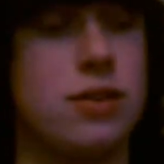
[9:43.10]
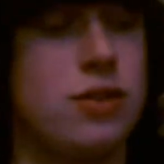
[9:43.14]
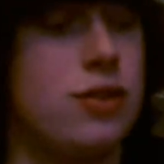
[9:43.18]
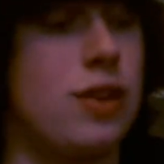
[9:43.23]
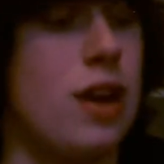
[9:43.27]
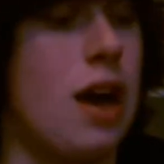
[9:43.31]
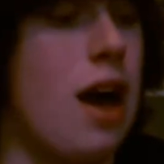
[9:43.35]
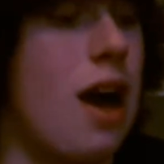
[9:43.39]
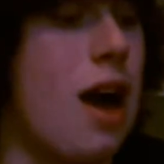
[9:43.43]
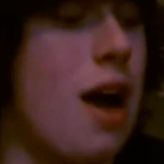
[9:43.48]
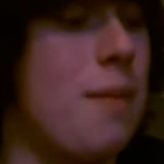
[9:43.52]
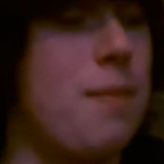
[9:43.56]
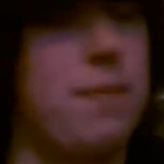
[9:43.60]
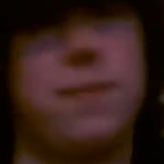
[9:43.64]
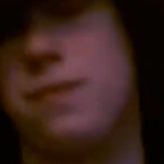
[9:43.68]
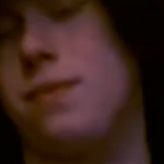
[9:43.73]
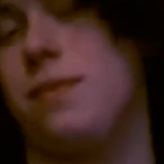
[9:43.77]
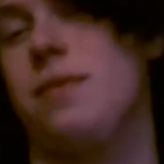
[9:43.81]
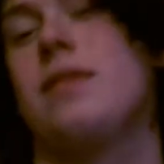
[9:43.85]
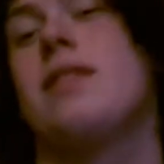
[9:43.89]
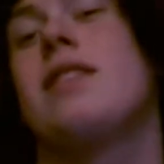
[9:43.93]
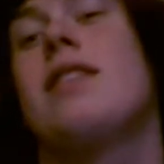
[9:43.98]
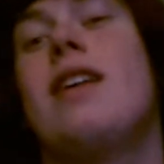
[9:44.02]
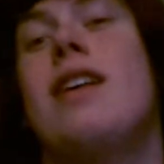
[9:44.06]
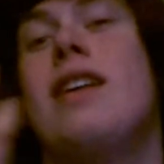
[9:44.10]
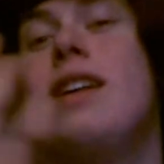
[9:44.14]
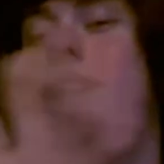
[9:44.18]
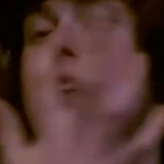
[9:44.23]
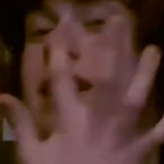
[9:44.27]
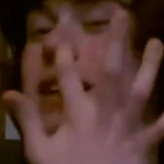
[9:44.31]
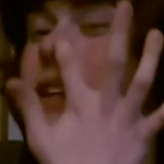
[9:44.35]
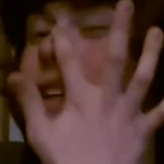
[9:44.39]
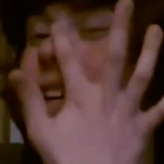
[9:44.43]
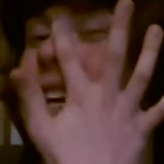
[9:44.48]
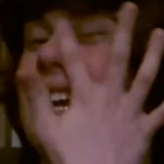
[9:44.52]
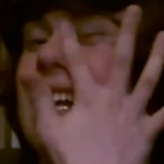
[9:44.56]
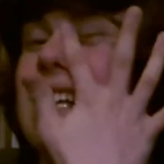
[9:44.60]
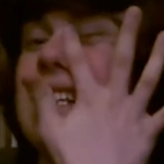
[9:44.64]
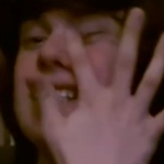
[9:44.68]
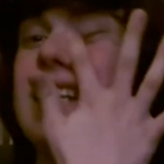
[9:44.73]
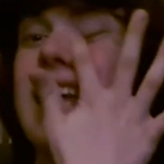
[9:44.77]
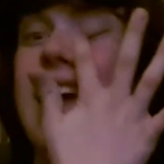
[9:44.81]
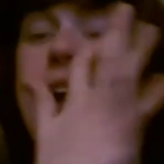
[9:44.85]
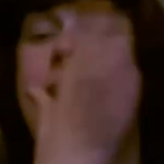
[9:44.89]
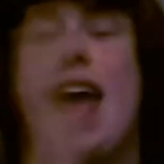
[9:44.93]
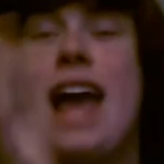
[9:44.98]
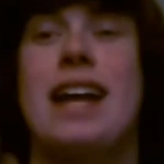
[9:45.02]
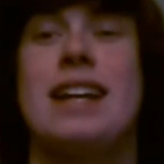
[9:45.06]

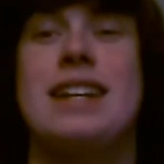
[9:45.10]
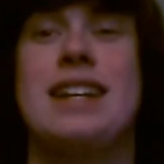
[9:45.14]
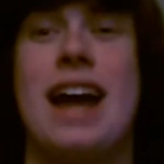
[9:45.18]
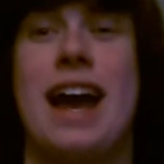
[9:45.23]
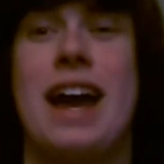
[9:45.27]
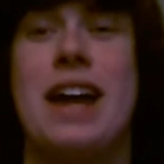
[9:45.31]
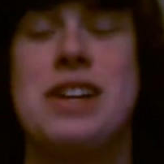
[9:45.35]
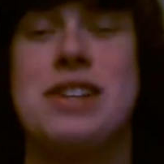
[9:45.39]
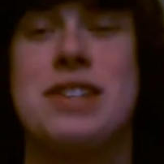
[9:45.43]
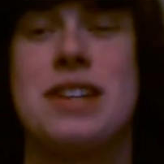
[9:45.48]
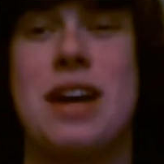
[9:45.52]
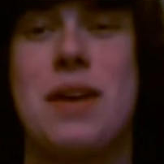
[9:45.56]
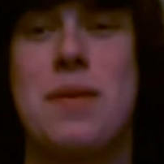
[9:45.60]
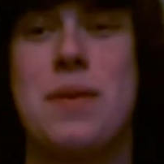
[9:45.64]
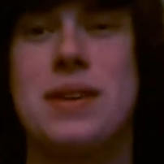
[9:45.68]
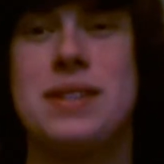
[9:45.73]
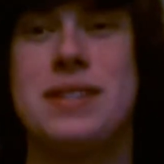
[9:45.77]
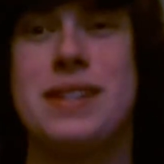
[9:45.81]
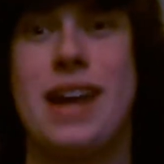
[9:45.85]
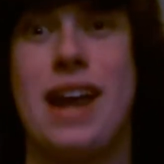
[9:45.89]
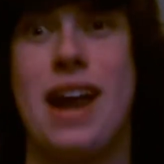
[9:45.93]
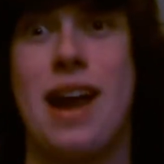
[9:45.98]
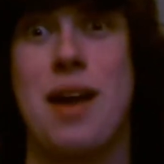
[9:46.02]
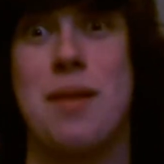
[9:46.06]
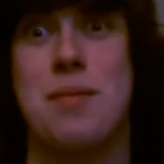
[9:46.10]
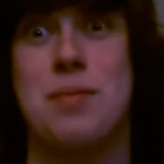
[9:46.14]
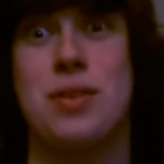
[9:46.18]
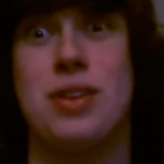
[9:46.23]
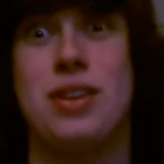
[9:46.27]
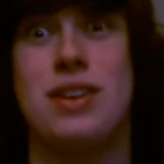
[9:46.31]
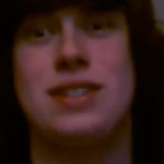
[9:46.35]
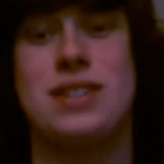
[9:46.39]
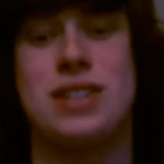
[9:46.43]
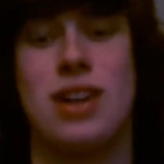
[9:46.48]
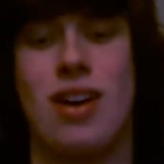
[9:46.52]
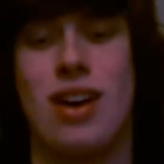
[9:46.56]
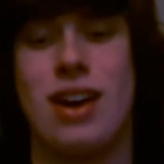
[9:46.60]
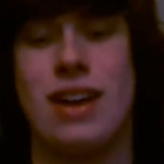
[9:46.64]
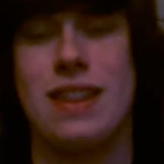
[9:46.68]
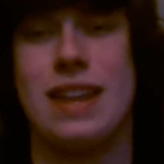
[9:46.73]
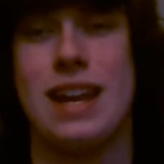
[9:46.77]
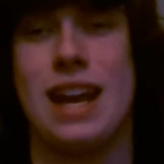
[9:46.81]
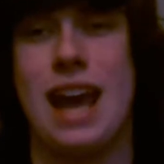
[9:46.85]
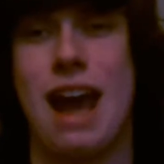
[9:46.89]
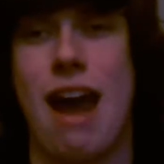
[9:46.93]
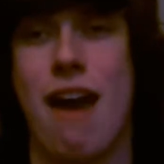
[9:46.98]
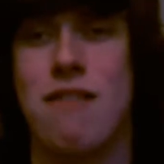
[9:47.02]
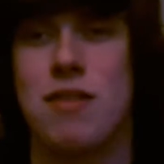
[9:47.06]
And I just kind of want to say I'm really sorry that
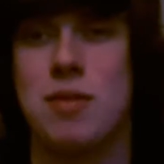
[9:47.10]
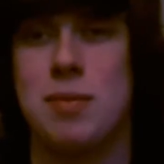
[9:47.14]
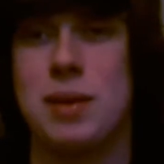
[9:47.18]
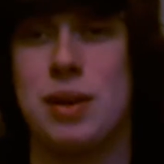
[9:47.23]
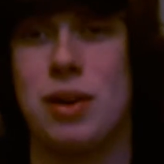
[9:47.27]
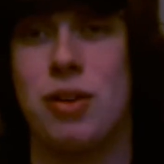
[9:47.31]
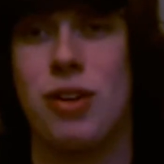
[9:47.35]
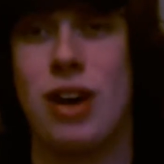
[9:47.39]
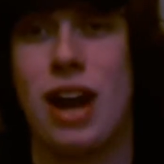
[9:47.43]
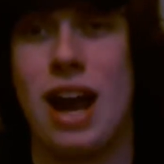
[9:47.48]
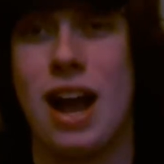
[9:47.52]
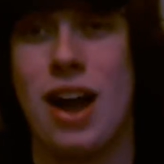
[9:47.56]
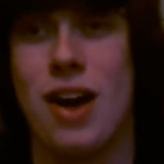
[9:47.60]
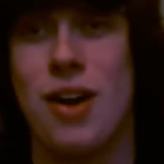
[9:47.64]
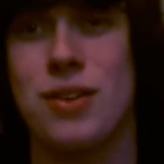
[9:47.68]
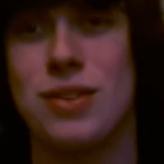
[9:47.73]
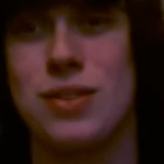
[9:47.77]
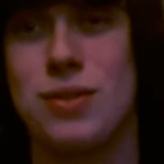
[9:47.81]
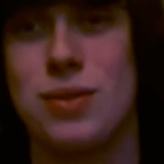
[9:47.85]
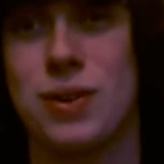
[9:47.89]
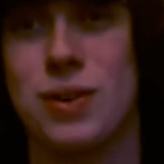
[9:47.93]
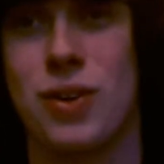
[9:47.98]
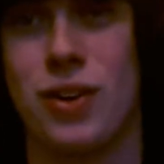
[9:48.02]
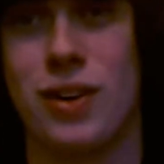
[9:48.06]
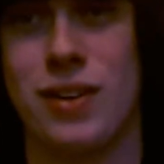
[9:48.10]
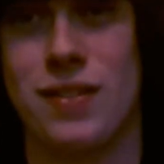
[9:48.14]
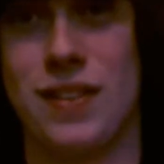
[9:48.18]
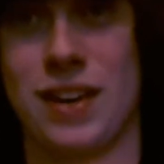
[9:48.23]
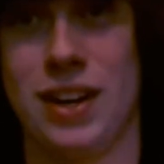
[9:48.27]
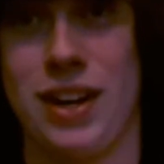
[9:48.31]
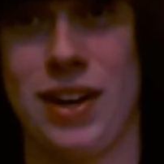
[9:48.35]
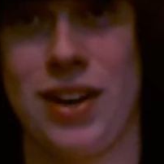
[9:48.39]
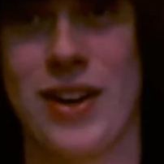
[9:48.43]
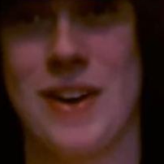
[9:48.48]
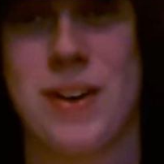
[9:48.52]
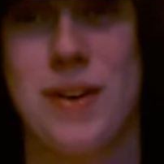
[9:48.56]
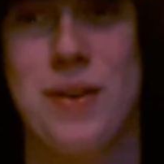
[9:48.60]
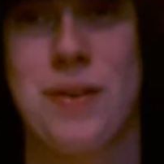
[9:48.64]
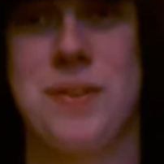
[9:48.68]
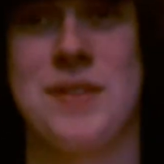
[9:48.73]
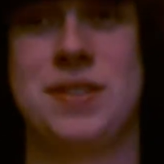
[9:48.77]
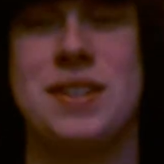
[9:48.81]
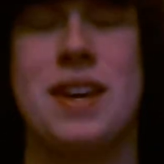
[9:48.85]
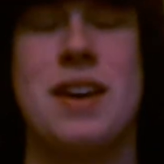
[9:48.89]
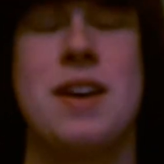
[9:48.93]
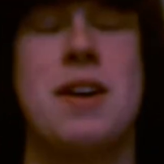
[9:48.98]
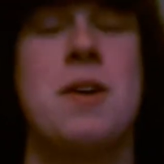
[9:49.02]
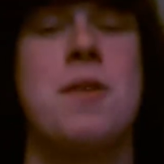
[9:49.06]
I haven't been around recording
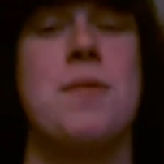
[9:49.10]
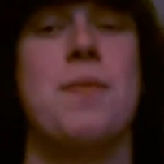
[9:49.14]
videos.